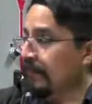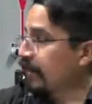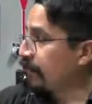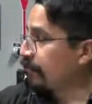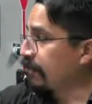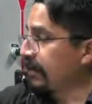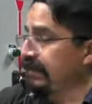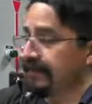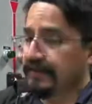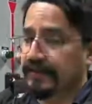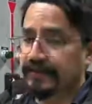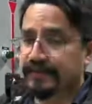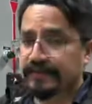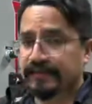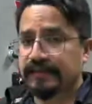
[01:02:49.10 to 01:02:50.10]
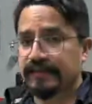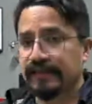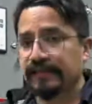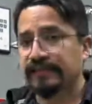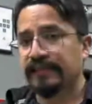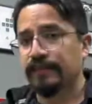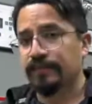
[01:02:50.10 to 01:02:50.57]
Right? That's
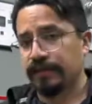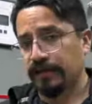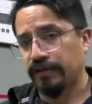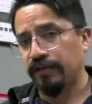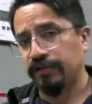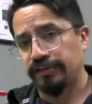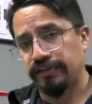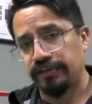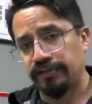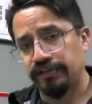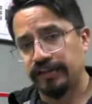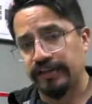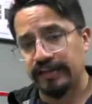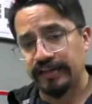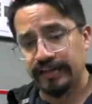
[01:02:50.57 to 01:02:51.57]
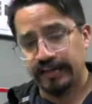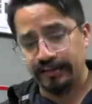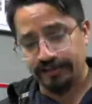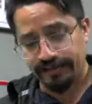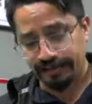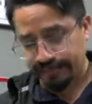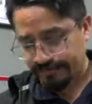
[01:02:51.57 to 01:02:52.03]
the priority on
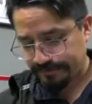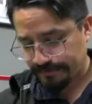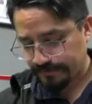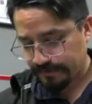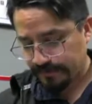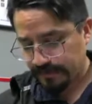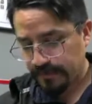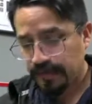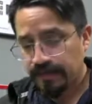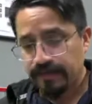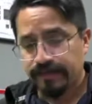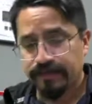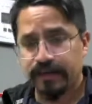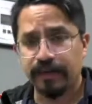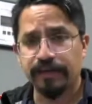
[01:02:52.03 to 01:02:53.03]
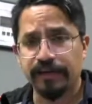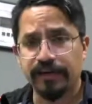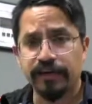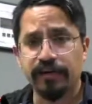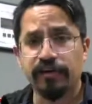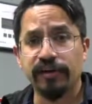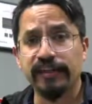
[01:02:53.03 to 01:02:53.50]
generators. The
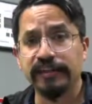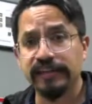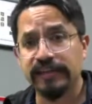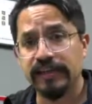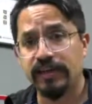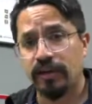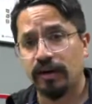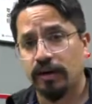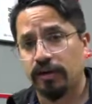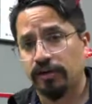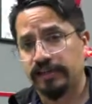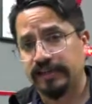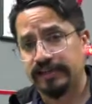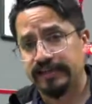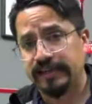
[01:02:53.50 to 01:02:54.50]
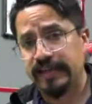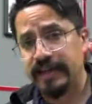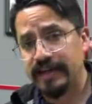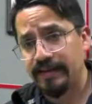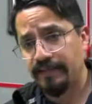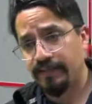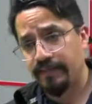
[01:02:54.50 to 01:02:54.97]
priority on the
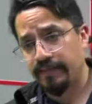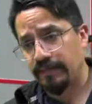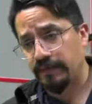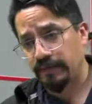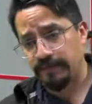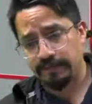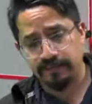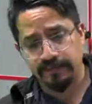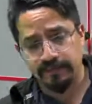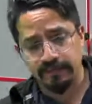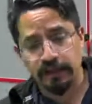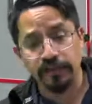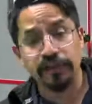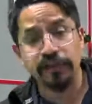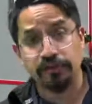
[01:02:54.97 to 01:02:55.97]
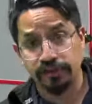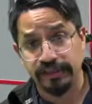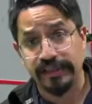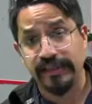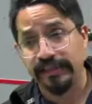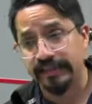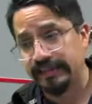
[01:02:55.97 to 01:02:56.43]
type on the
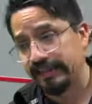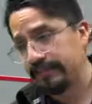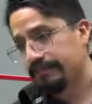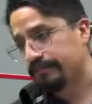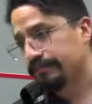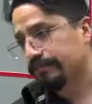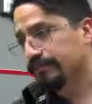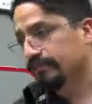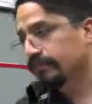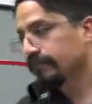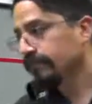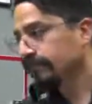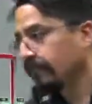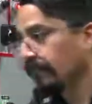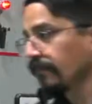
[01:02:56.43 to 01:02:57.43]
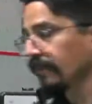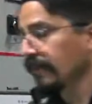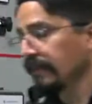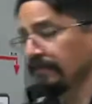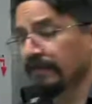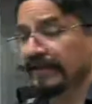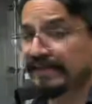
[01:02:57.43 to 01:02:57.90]
utility
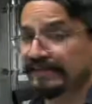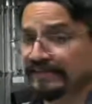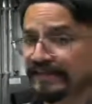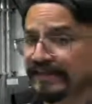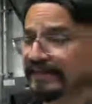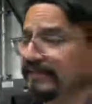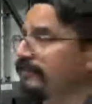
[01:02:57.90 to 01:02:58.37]
means that